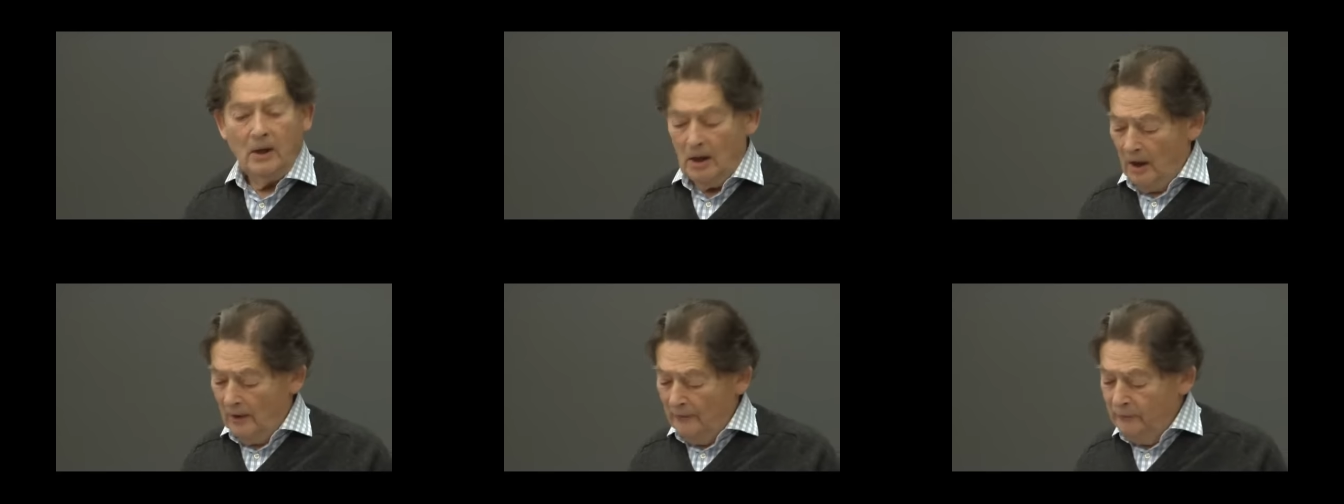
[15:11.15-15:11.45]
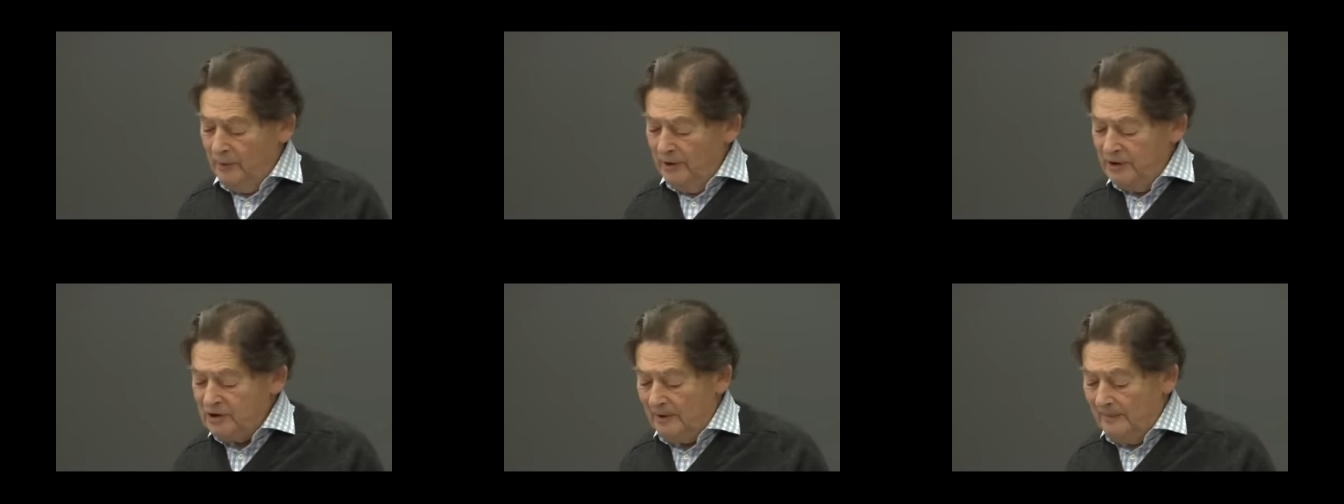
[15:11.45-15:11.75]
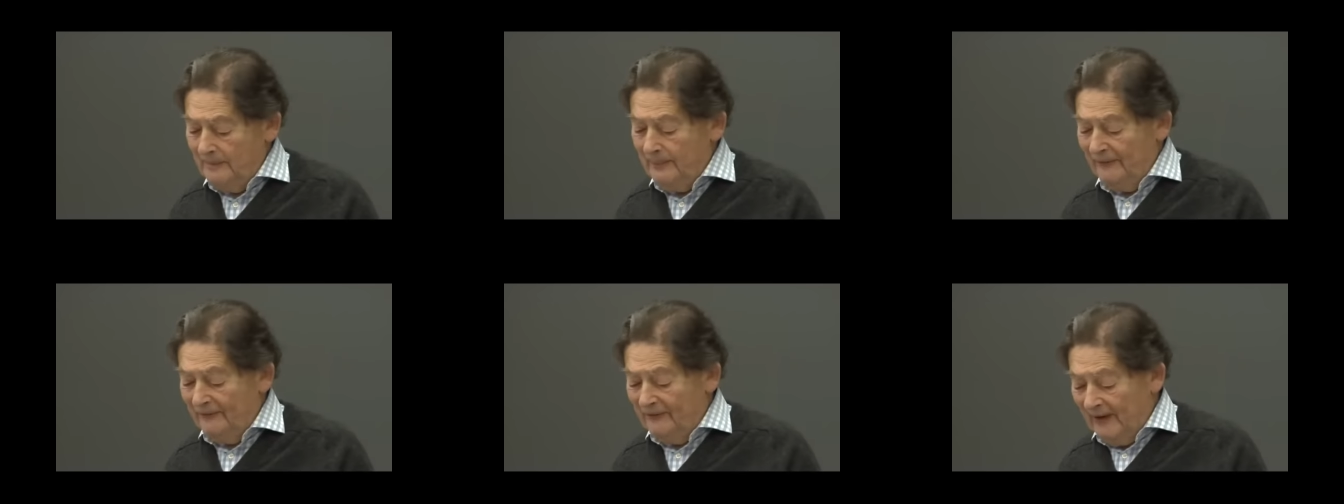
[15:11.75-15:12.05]
of which a
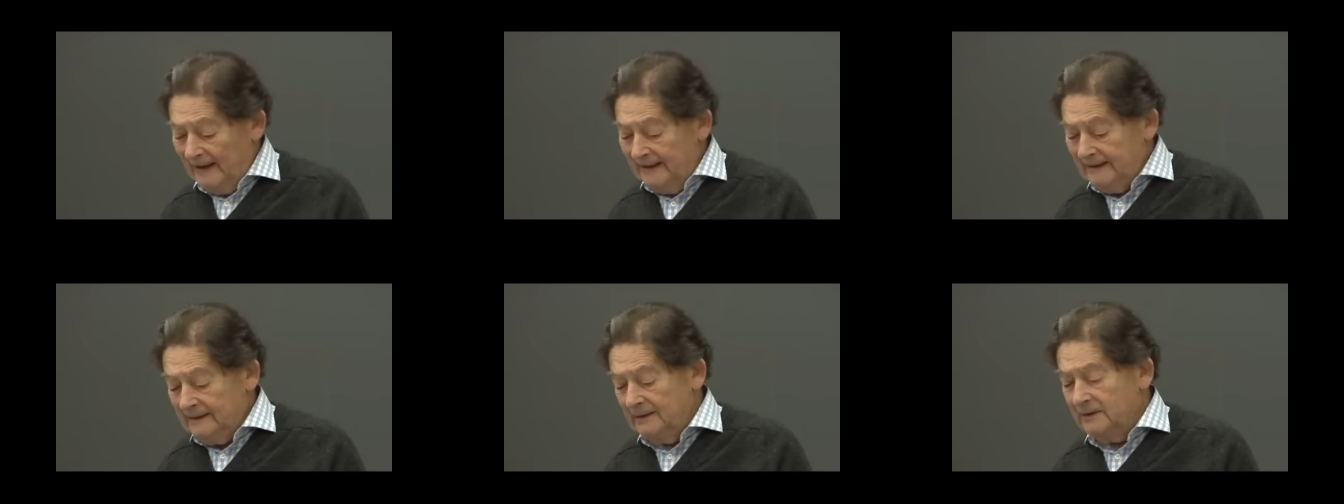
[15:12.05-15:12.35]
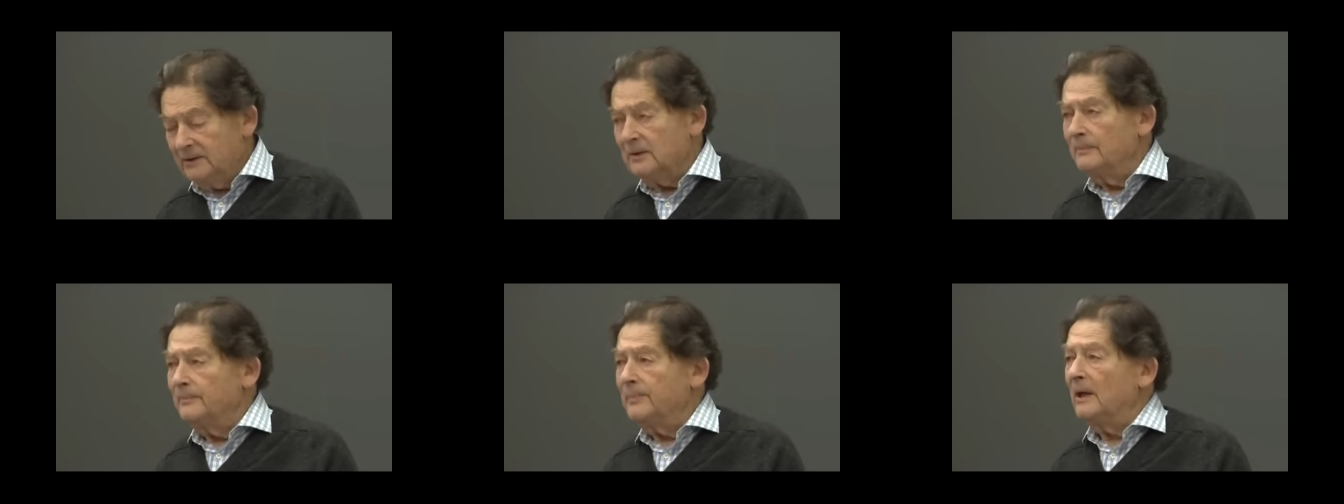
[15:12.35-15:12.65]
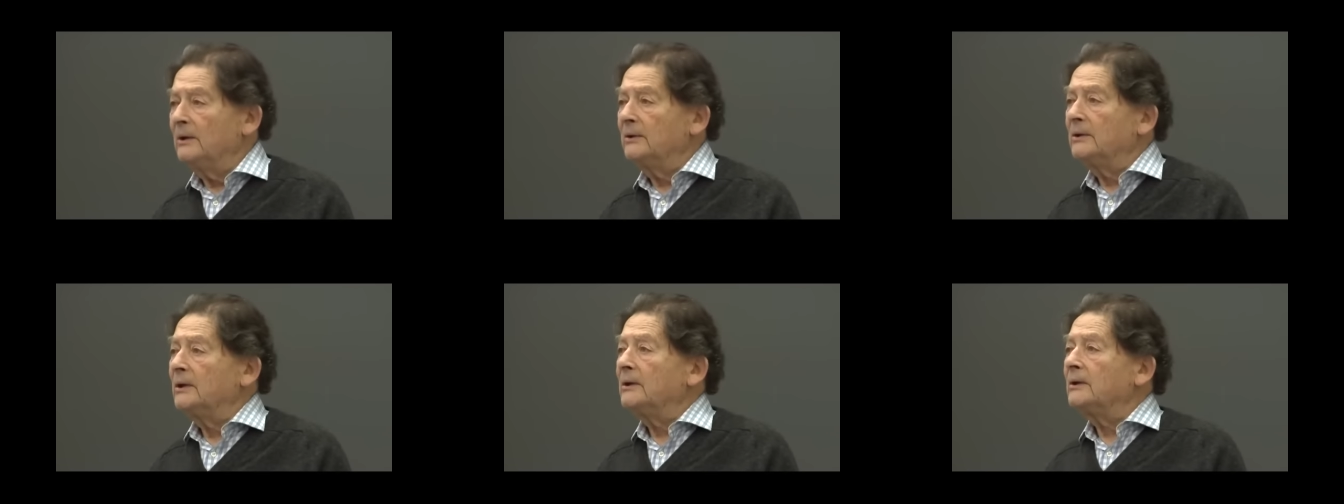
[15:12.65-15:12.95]
vital
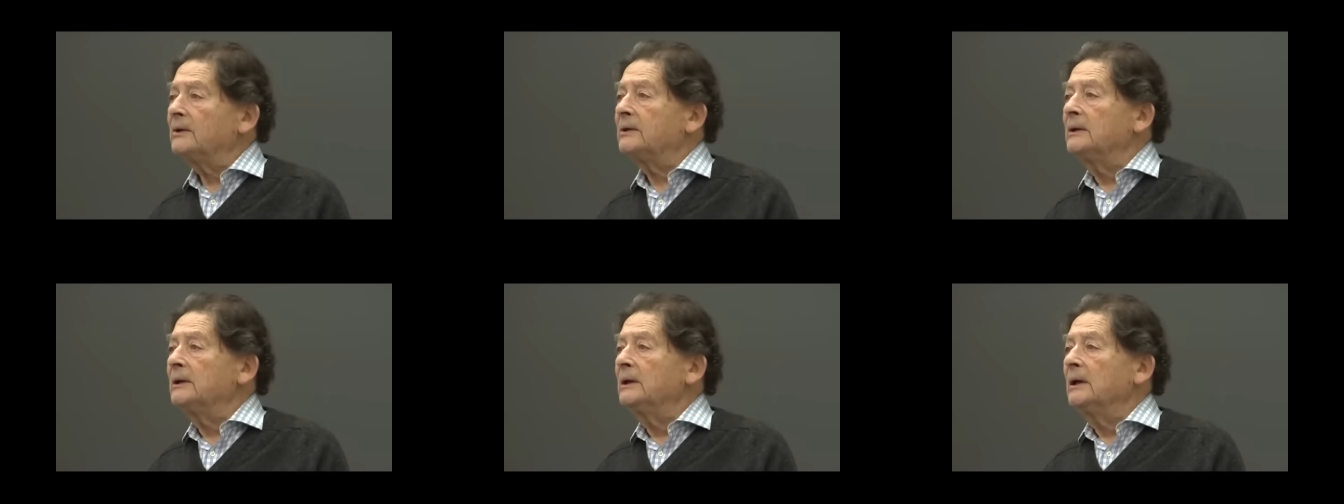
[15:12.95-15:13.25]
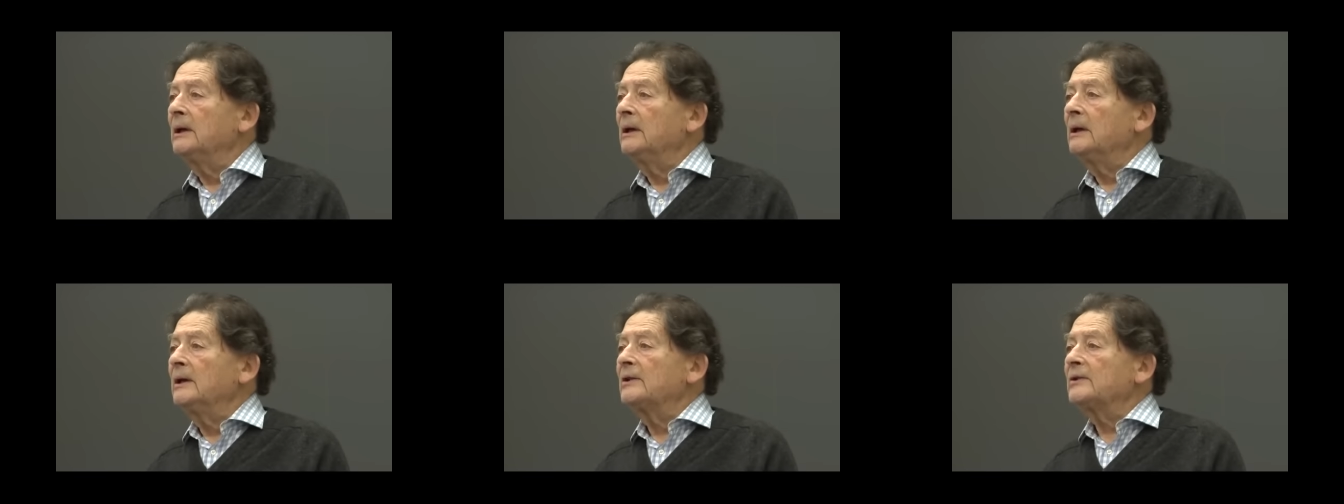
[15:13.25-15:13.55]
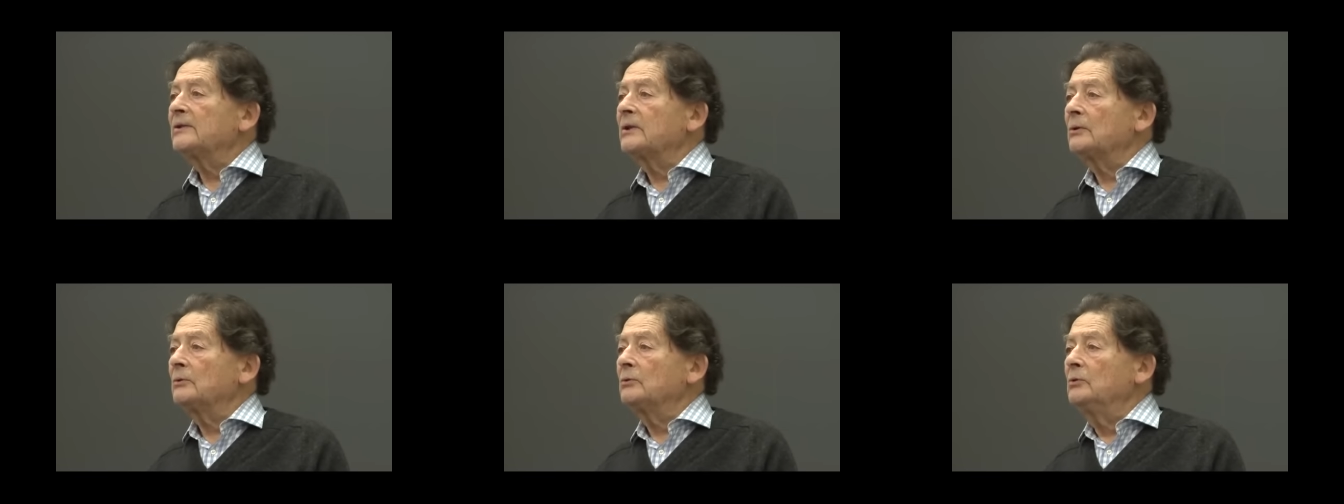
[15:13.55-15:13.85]
component
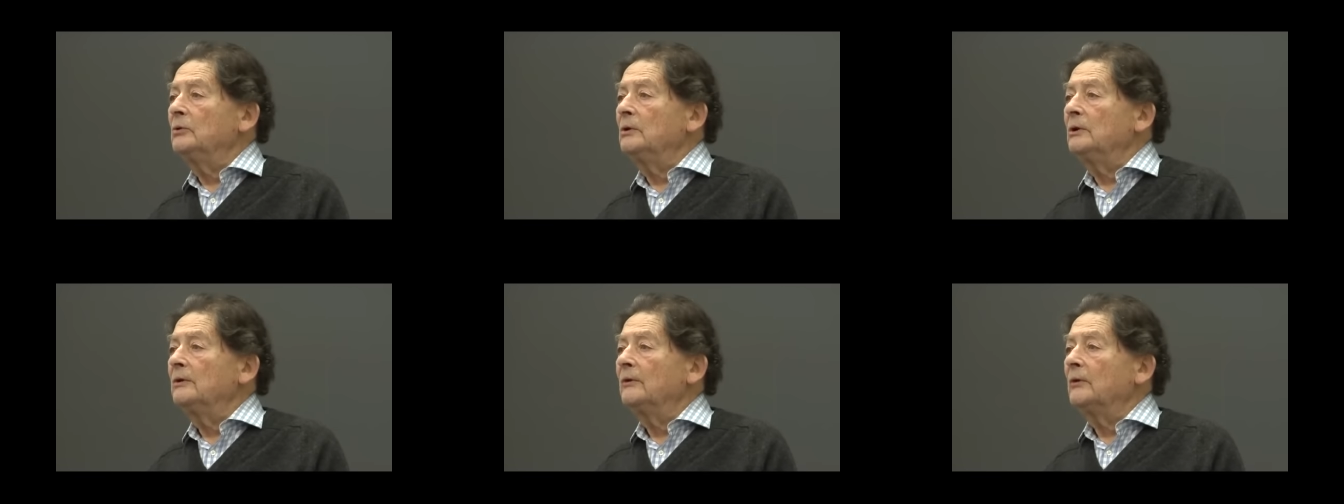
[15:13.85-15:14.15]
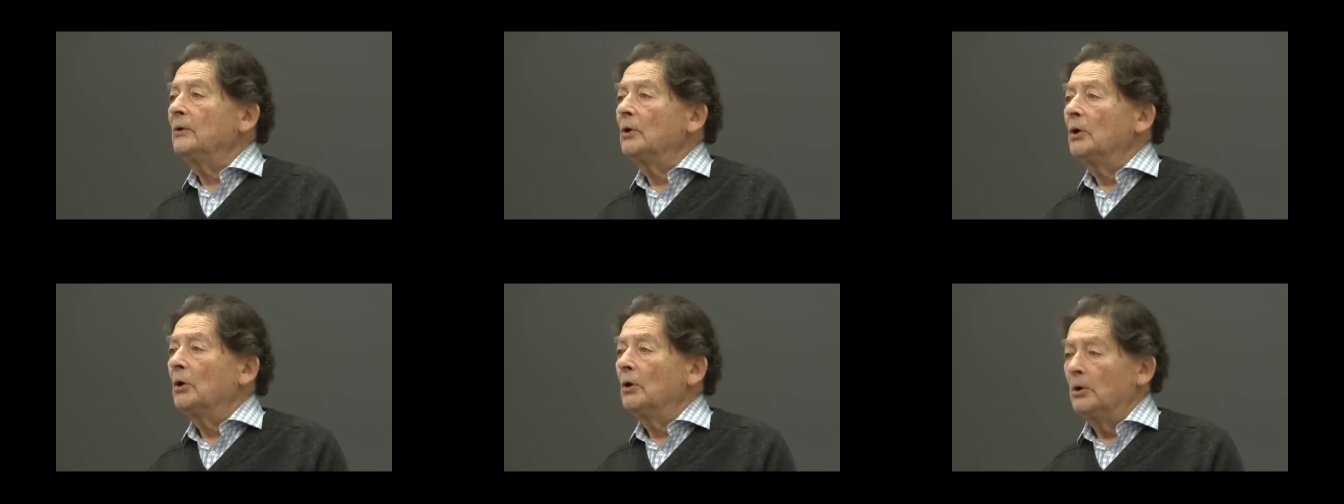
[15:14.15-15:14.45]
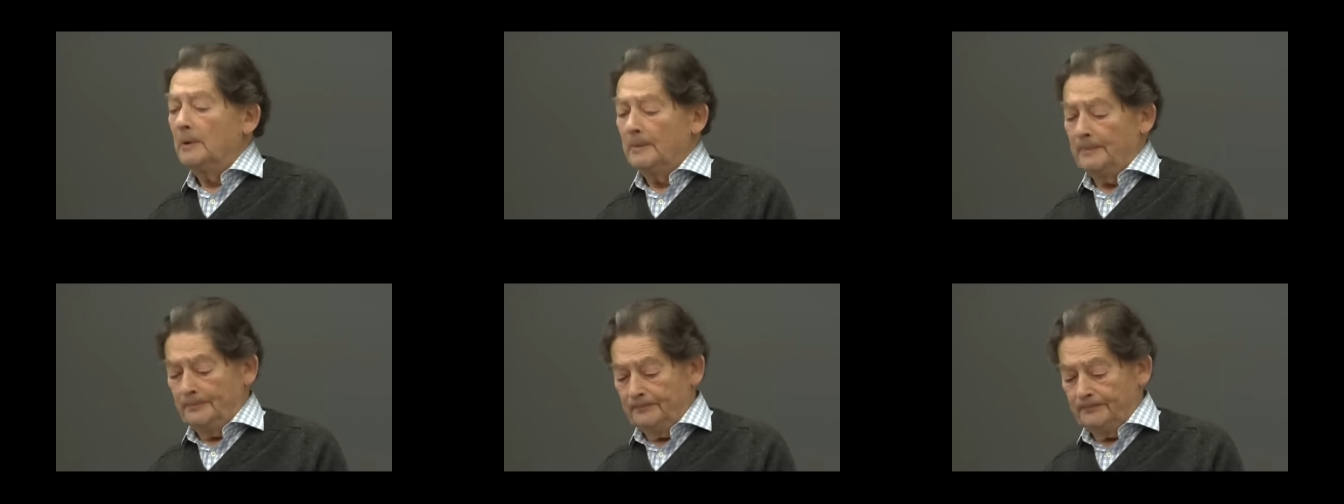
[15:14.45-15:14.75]
is the rule of law.